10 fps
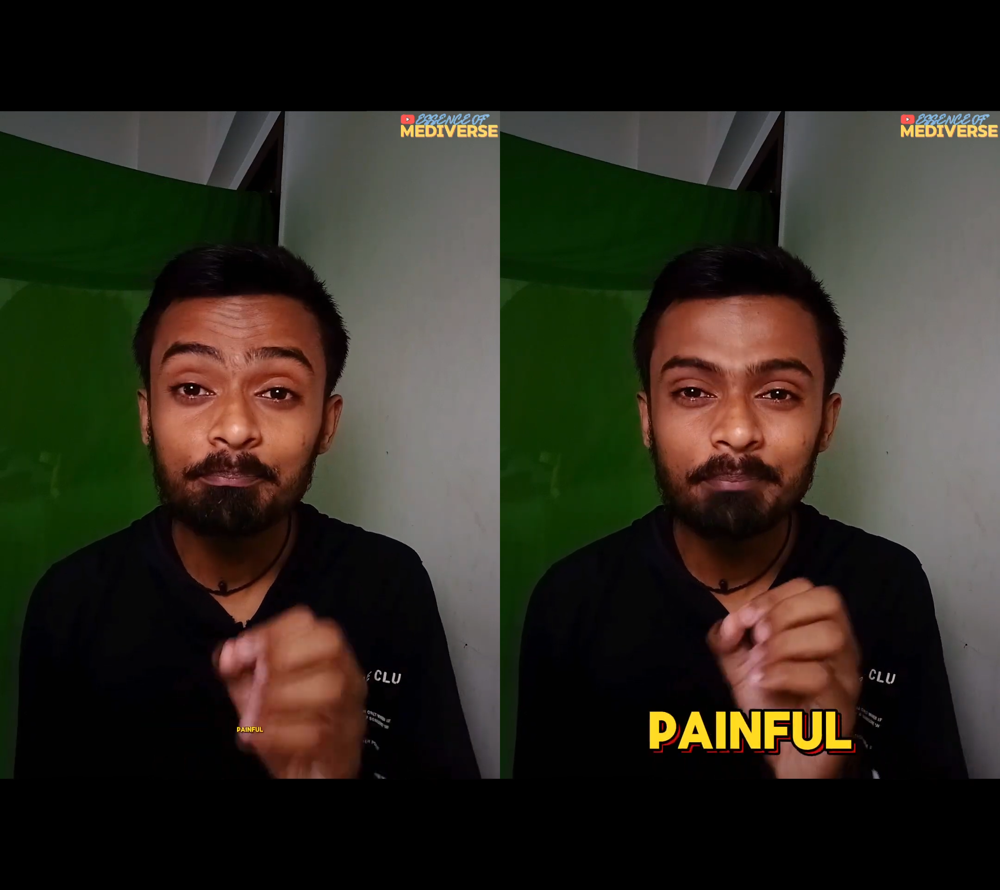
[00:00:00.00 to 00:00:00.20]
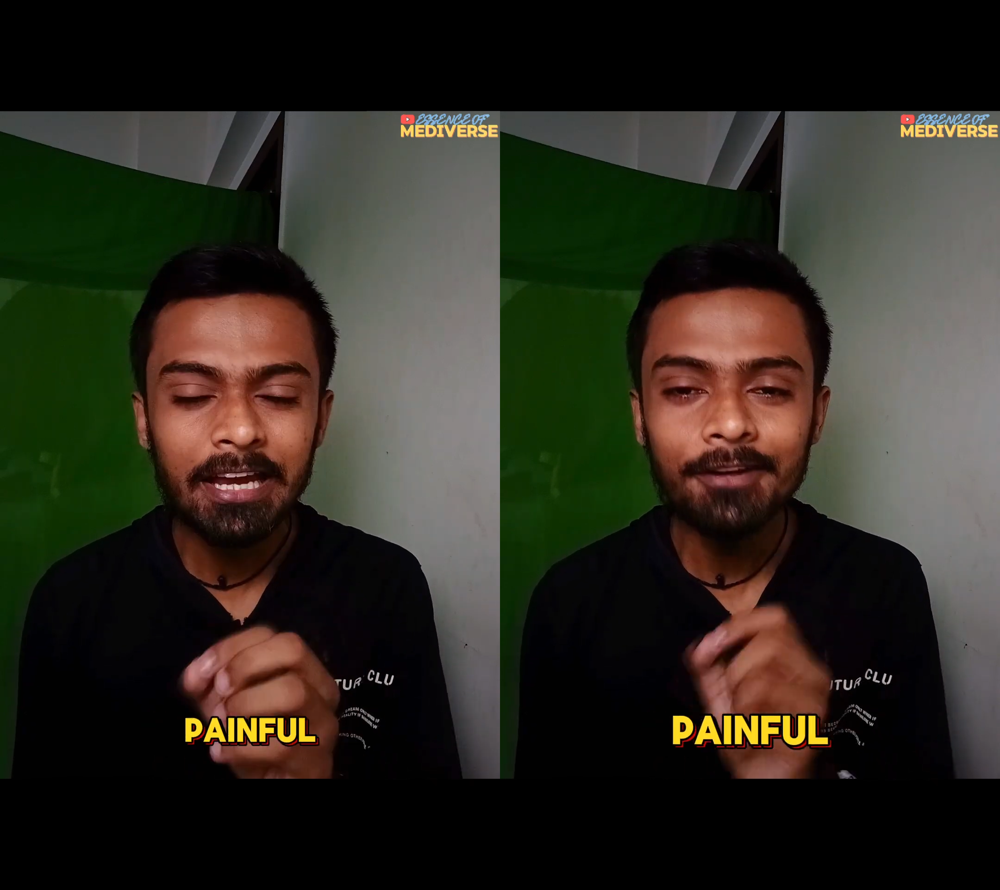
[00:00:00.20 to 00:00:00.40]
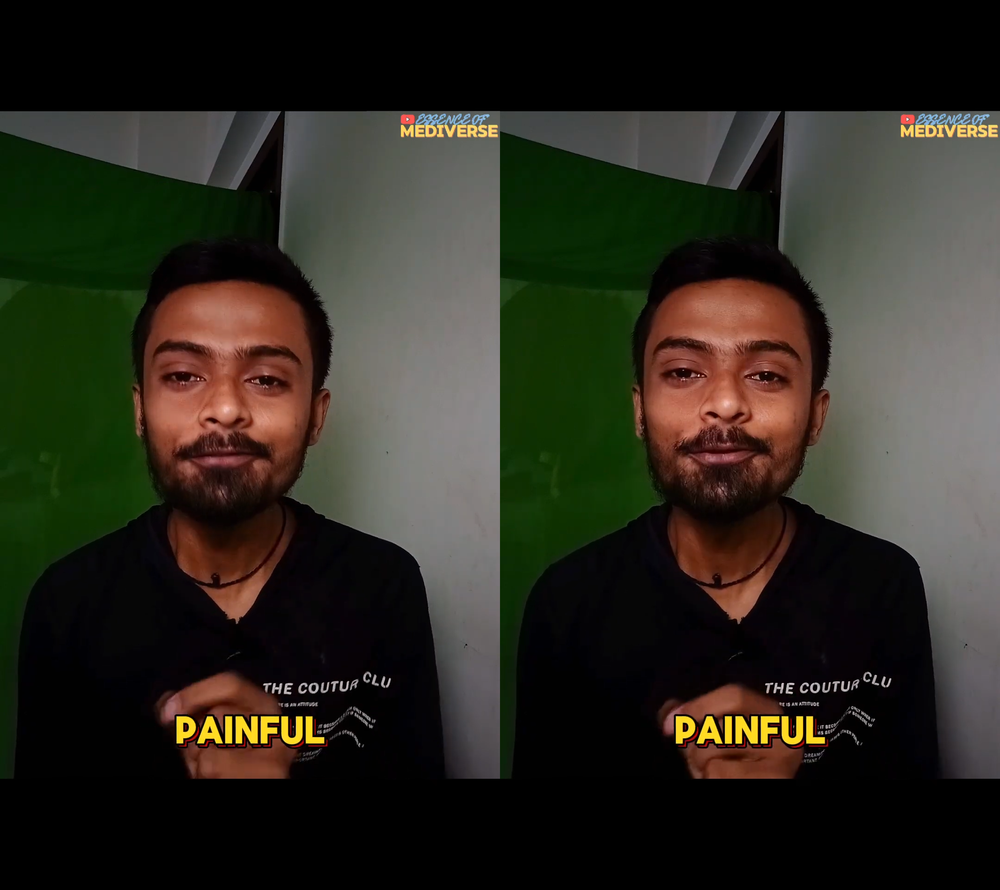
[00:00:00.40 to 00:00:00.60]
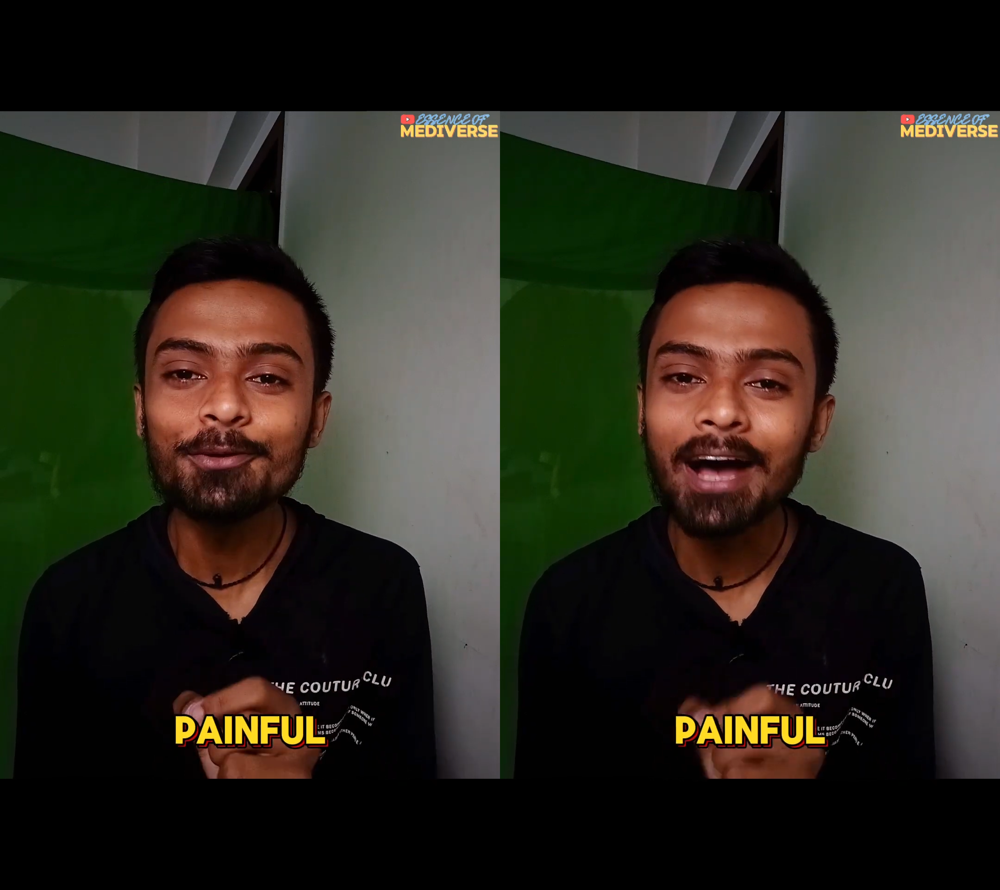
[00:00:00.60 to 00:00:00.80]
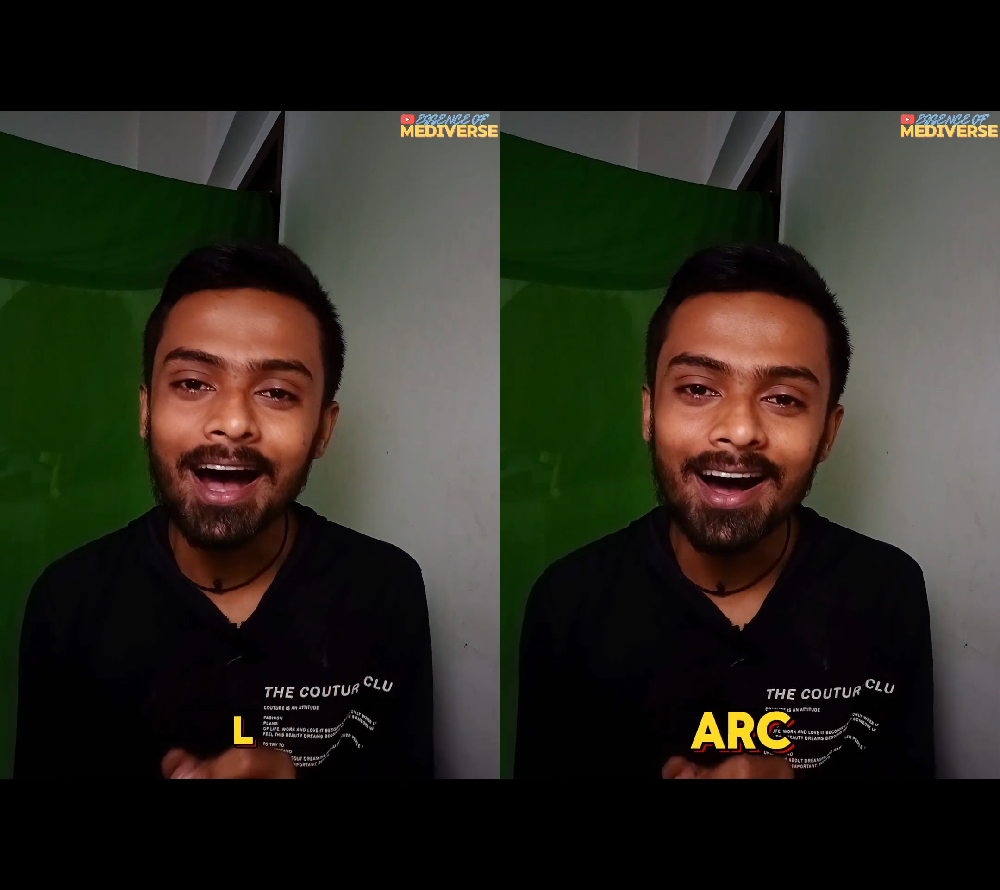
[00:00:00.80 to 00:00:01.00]
painful
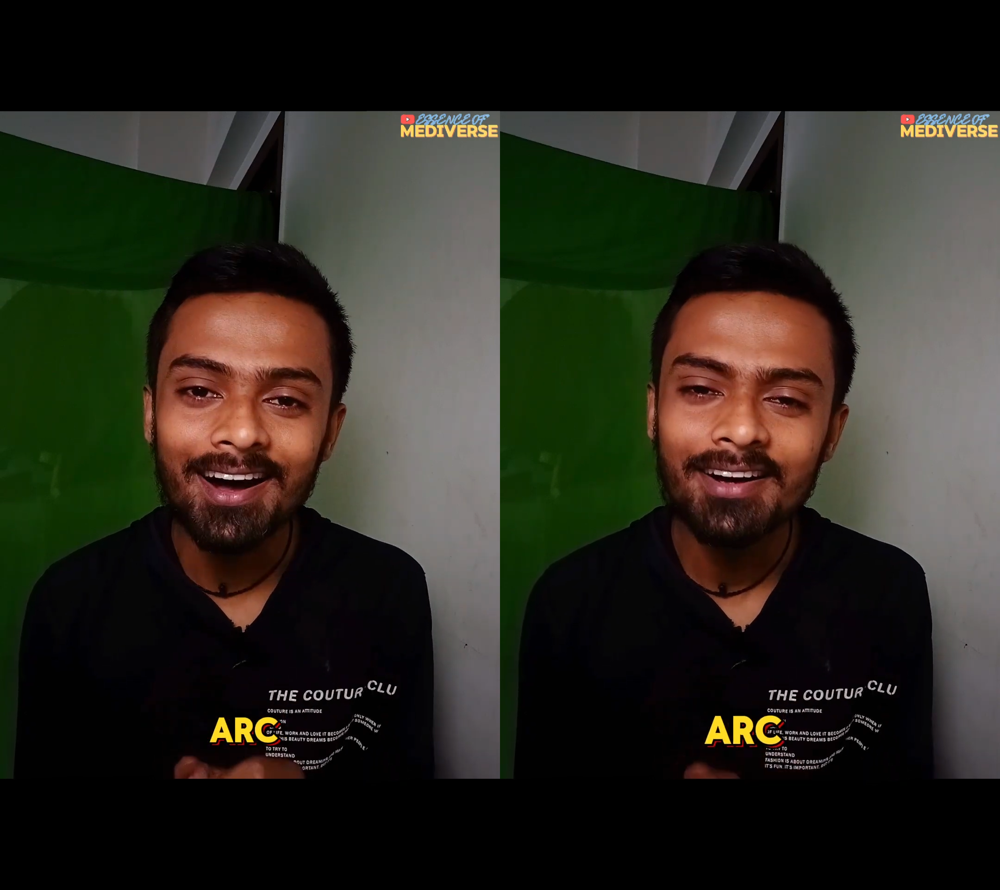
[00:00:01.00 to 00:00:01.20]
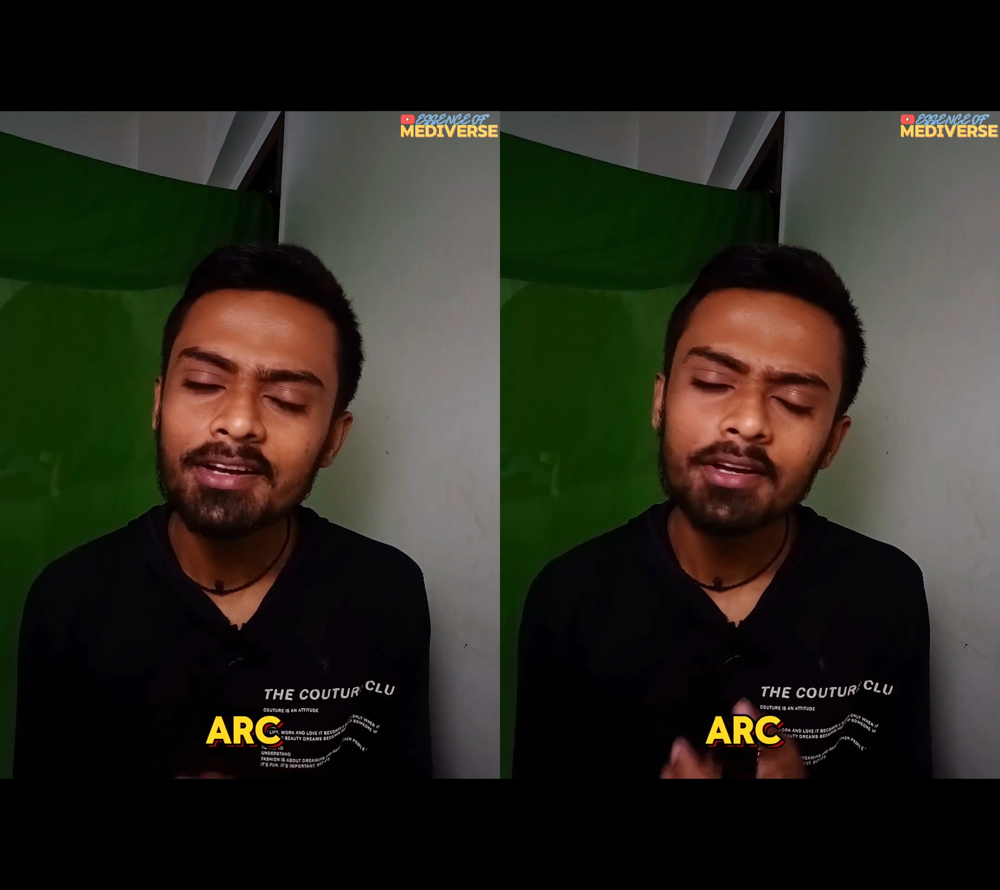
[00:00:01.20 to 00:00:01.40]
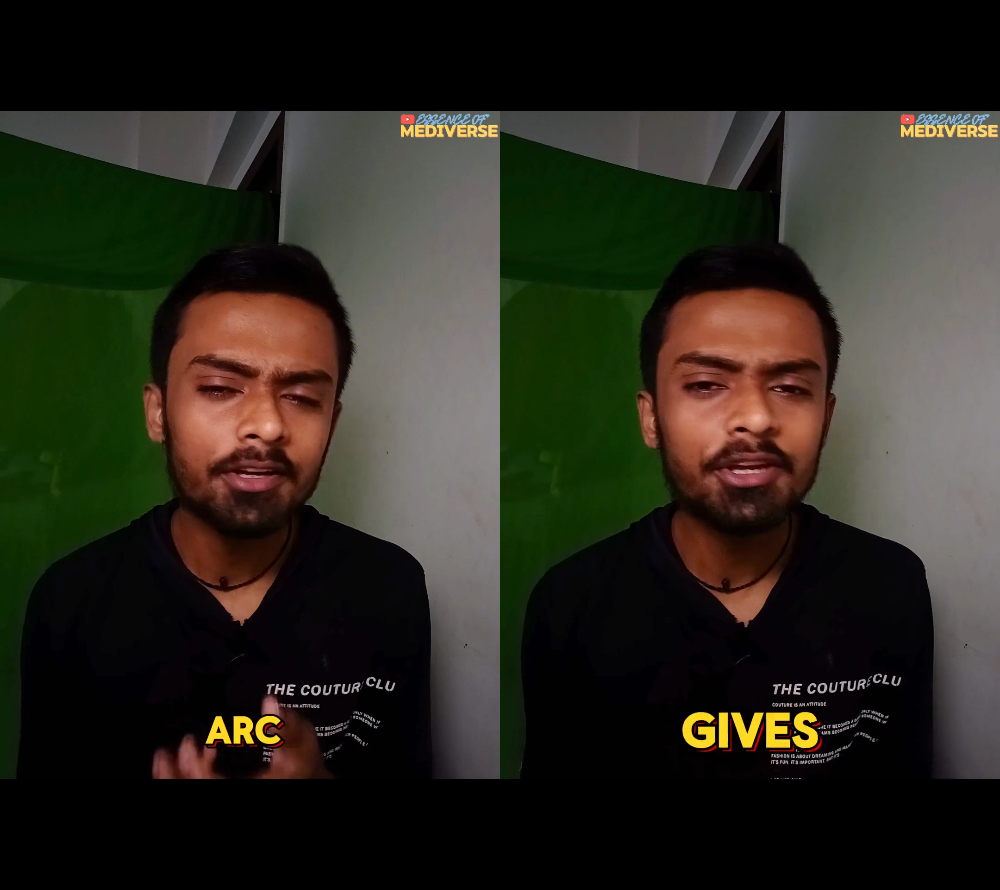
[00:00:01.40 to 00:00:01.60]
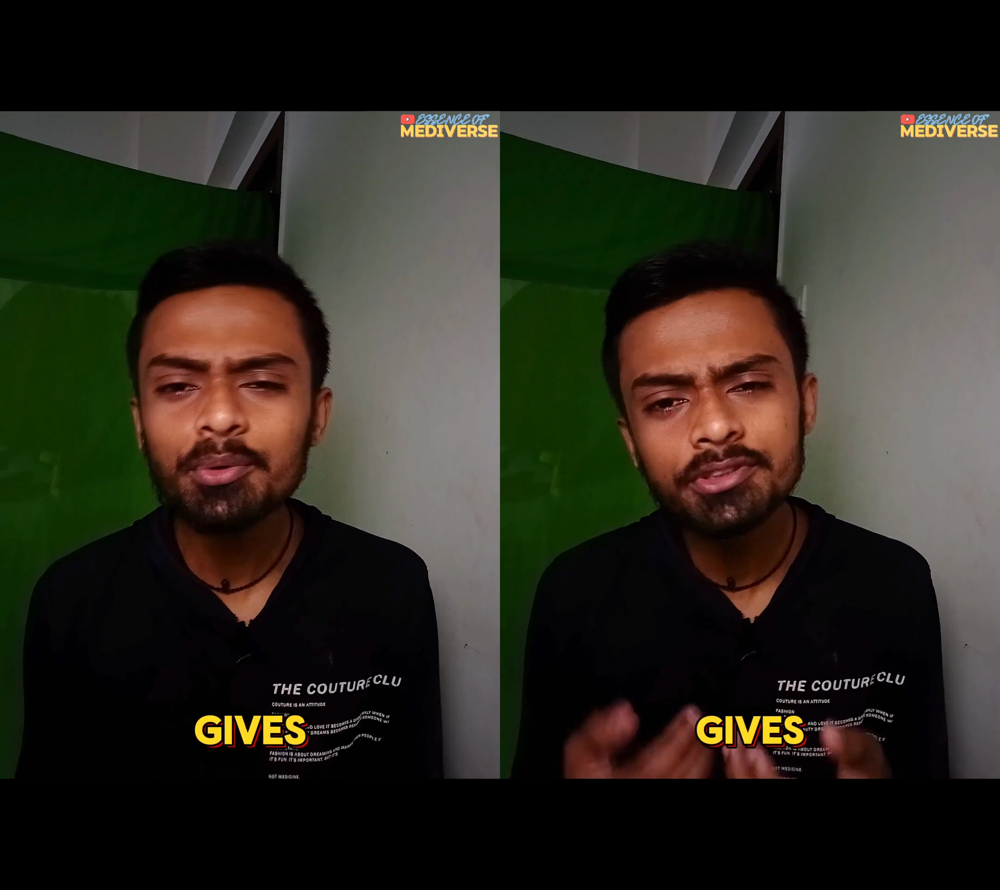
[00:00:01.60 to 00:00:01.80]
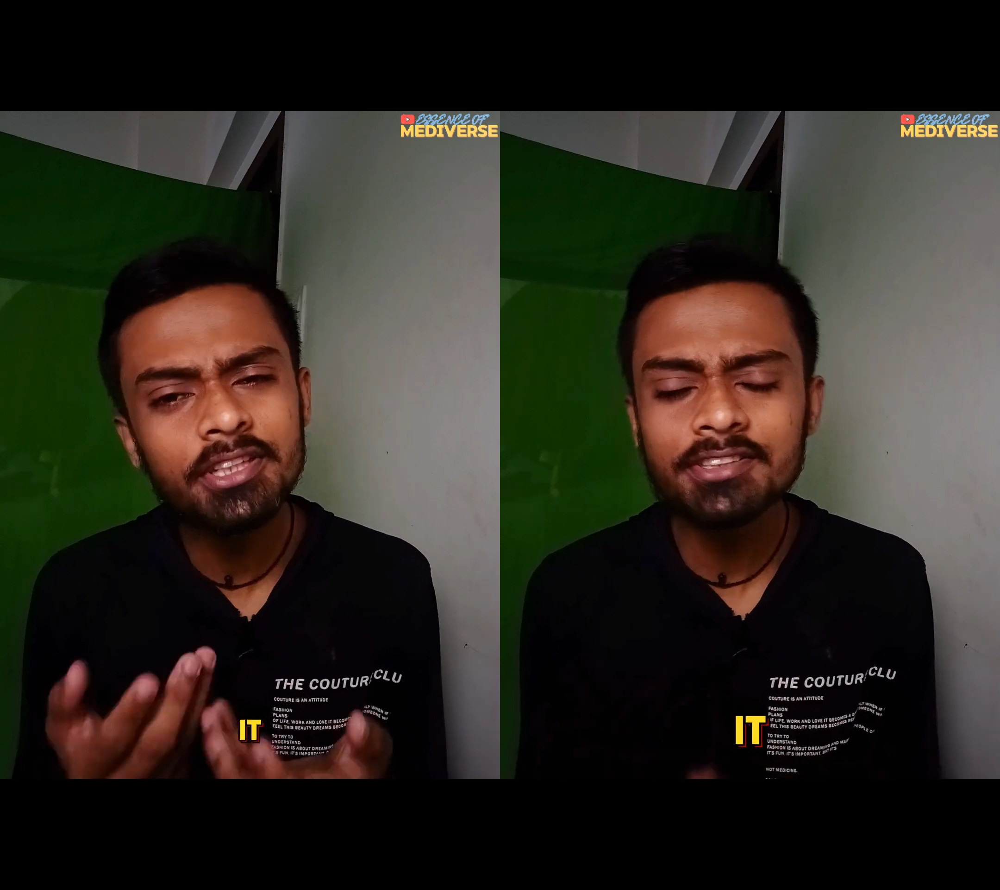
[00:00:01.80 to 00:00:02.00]
R
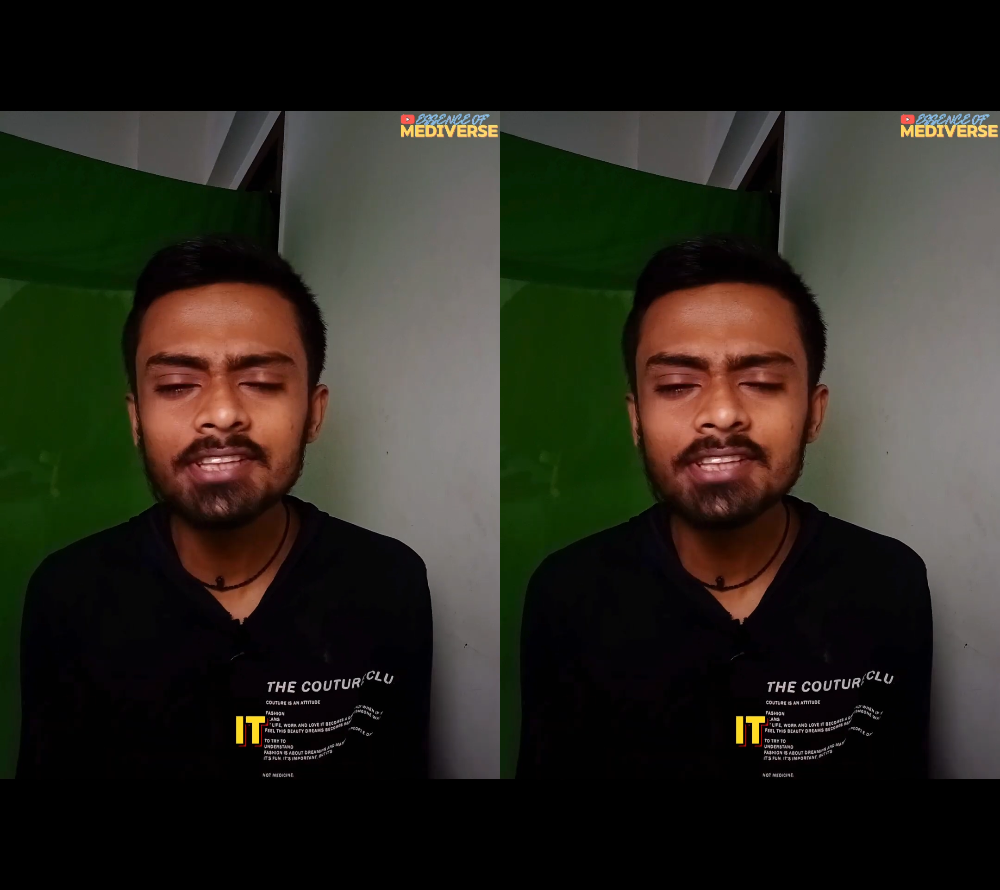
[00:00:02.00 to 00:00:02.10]
gives its